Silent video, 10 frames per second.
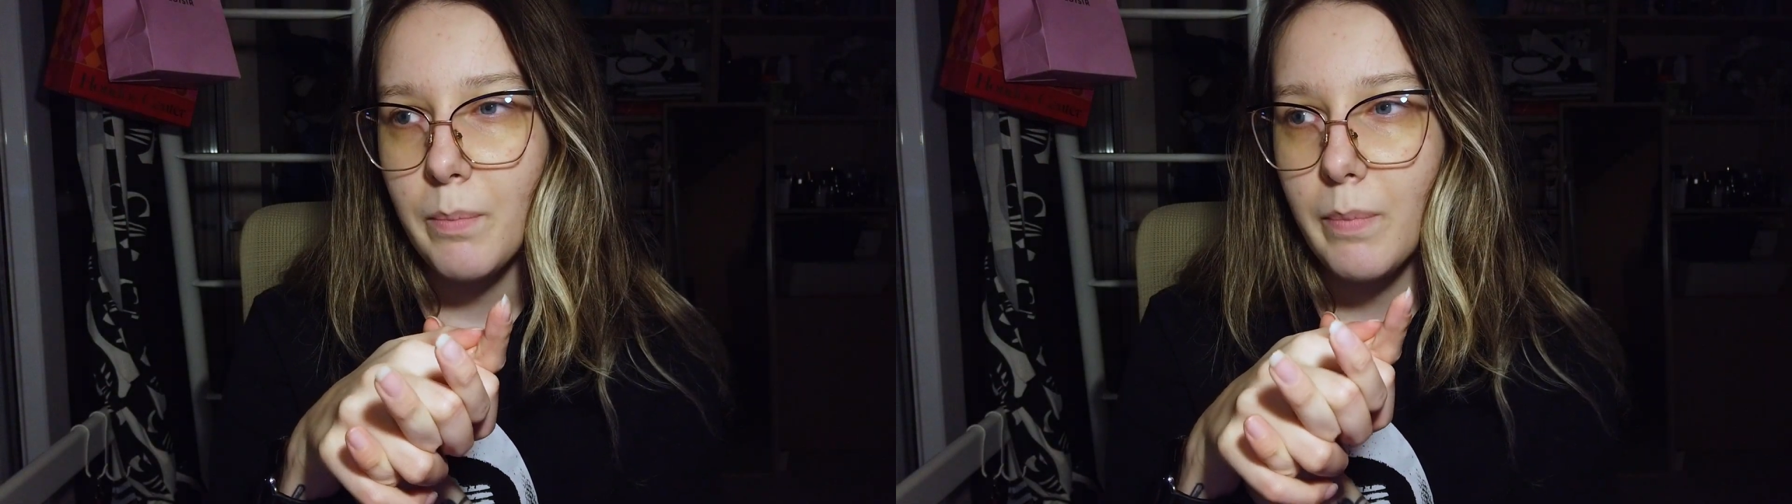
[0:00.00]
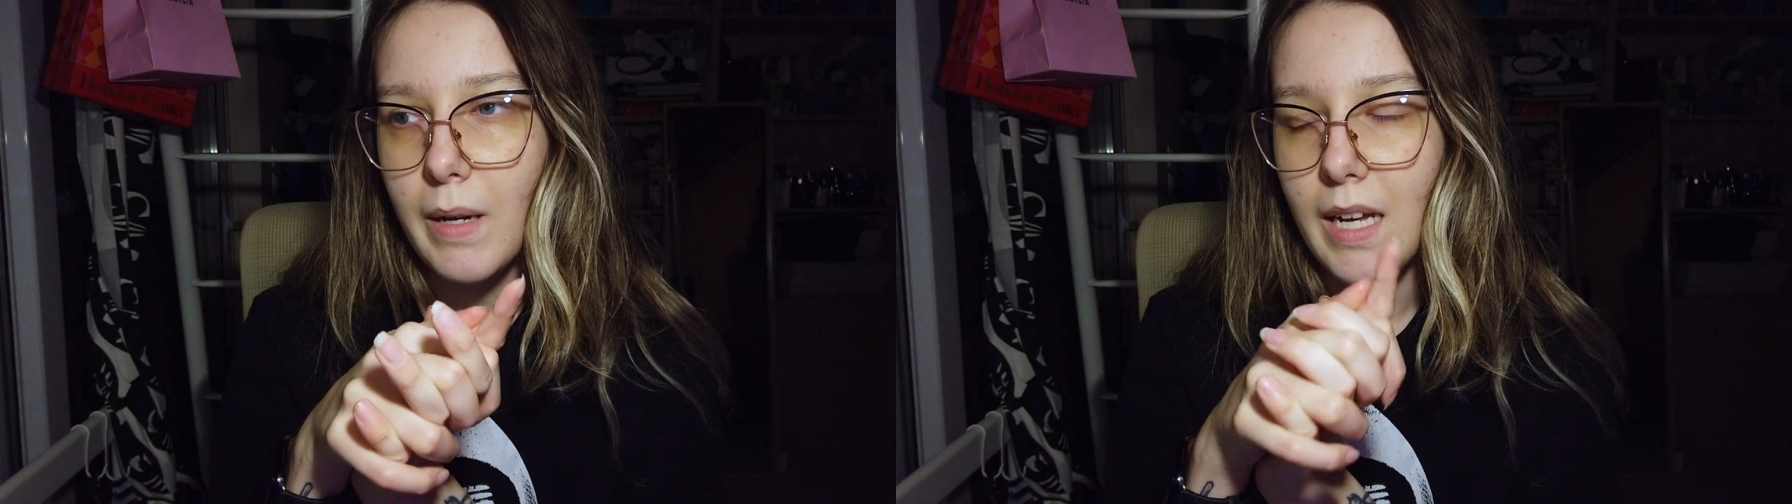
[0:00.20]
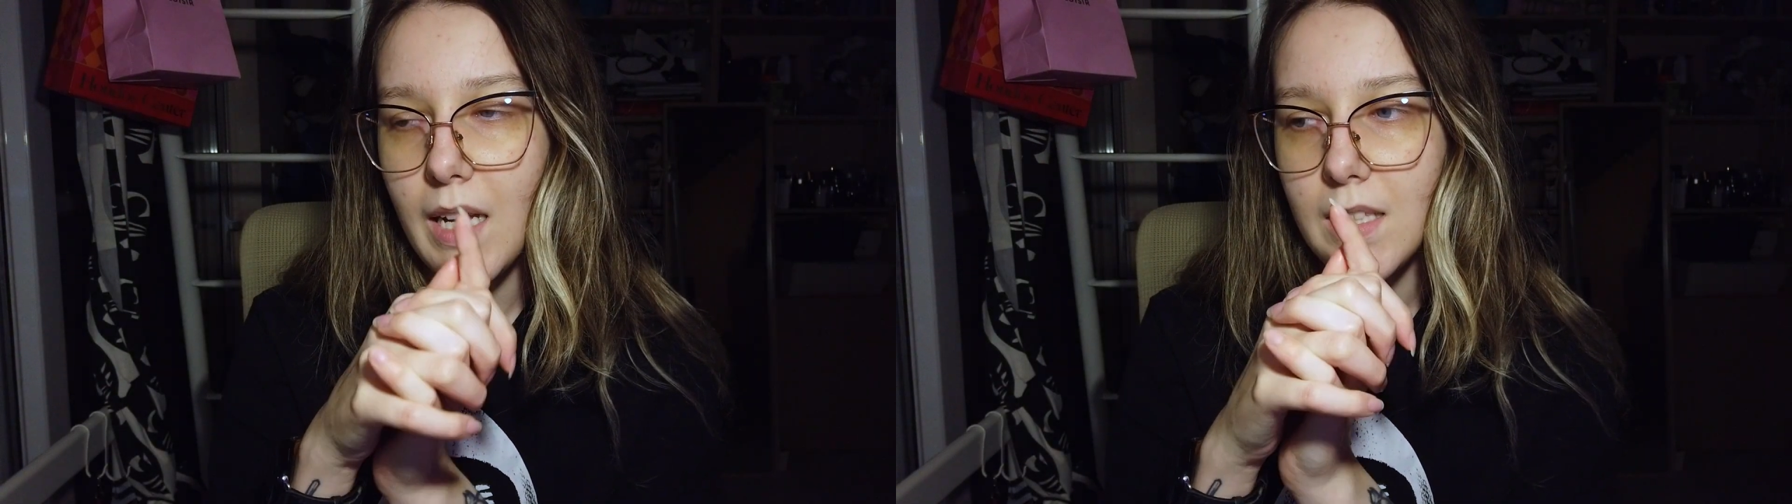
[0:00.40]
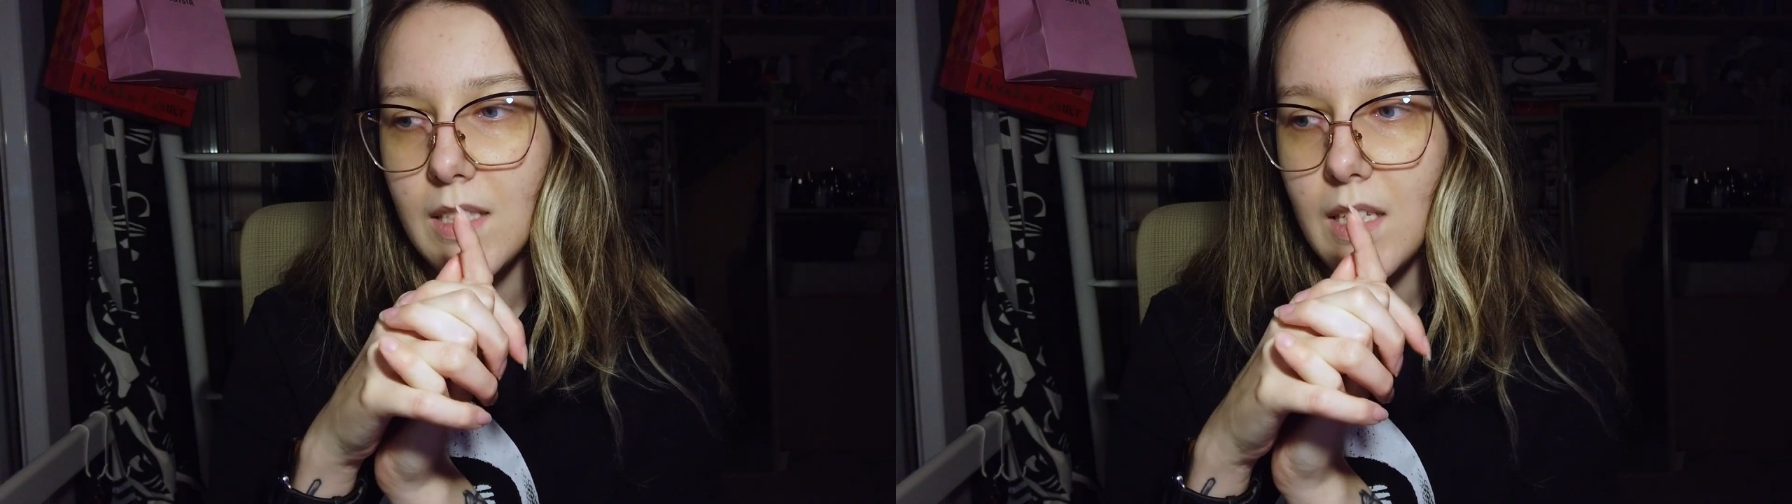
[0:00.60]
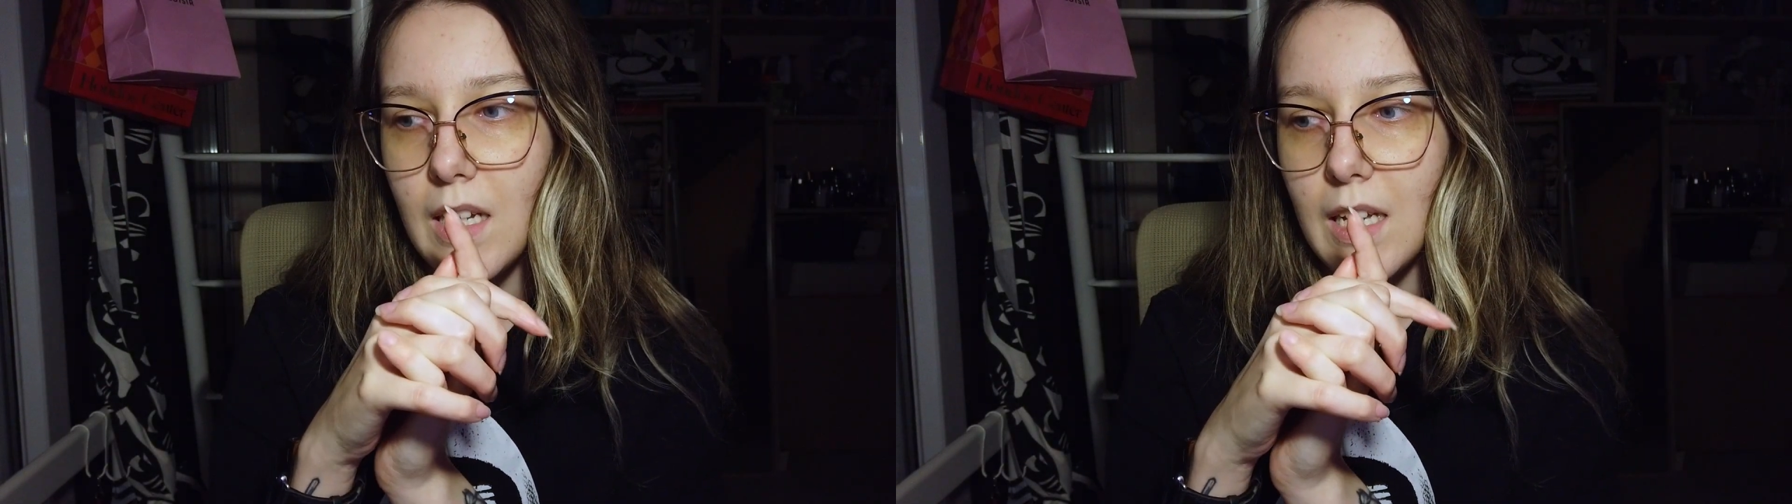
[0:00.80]

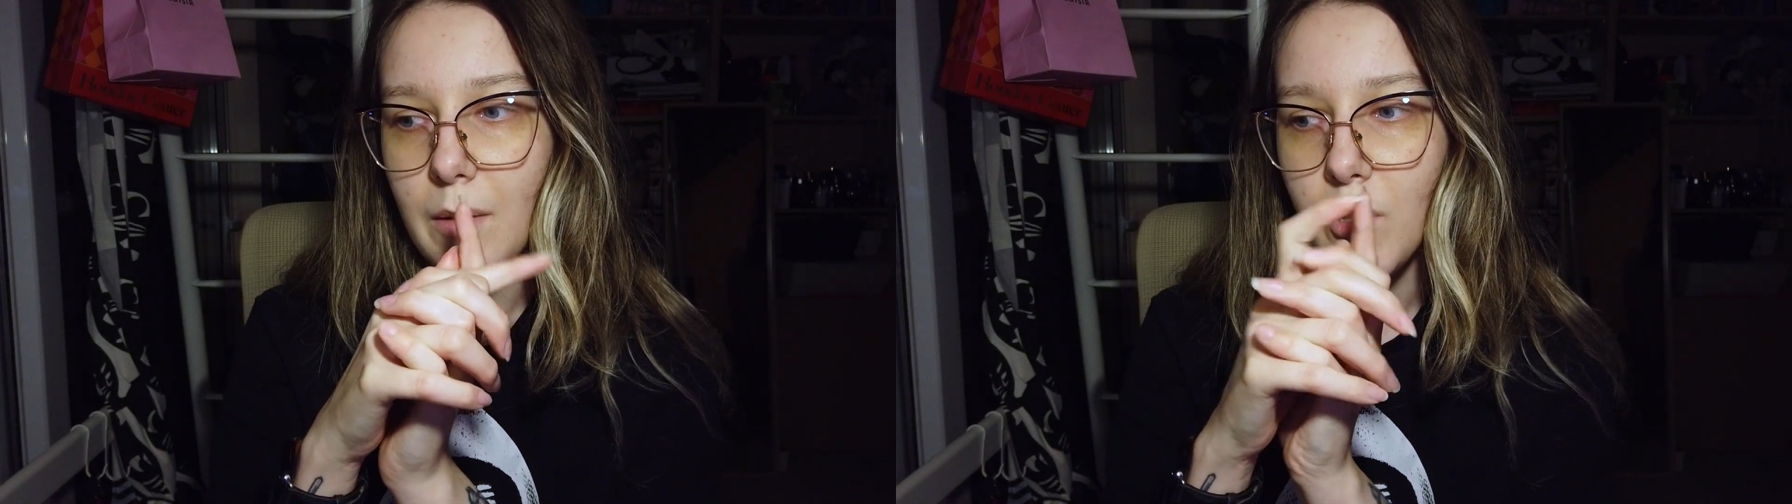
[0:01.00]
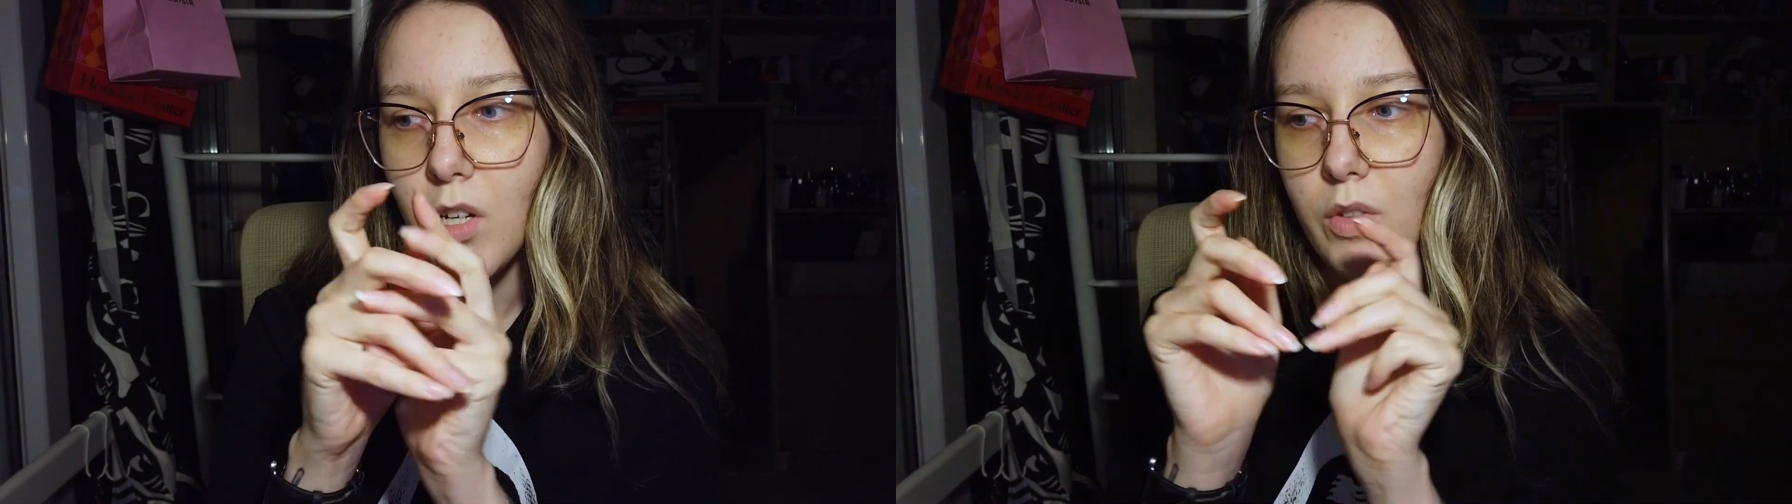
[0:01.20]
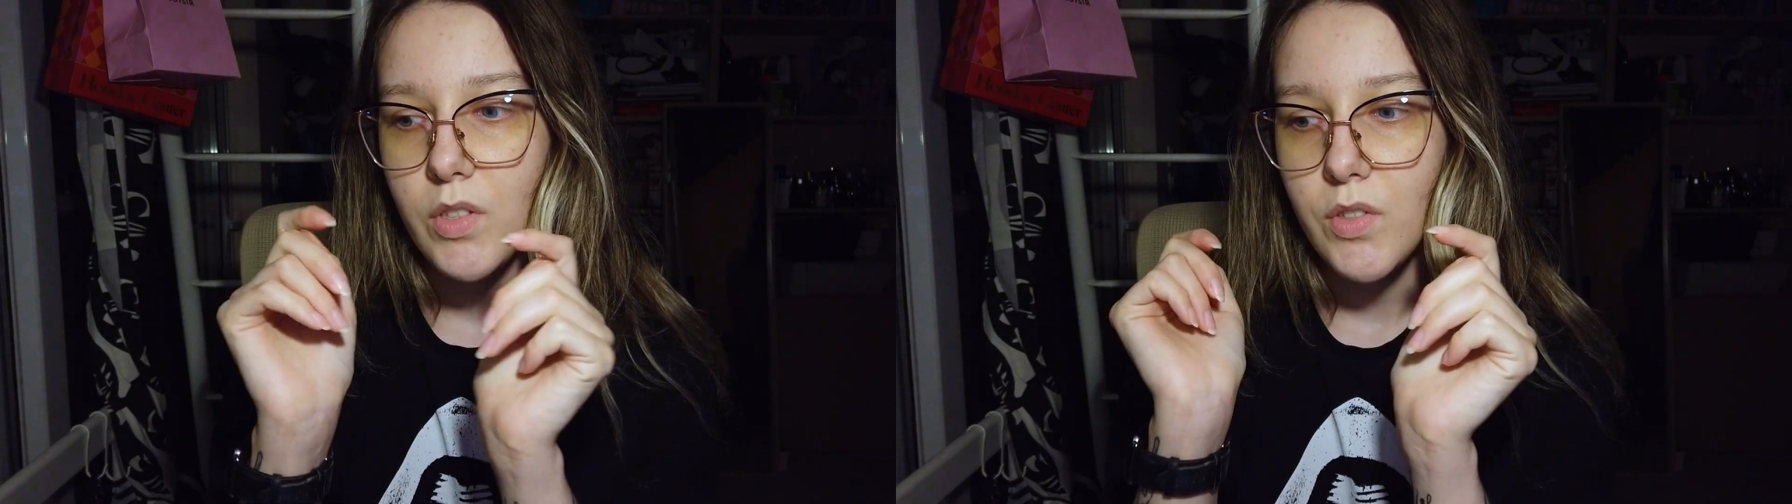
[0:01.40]
but I am going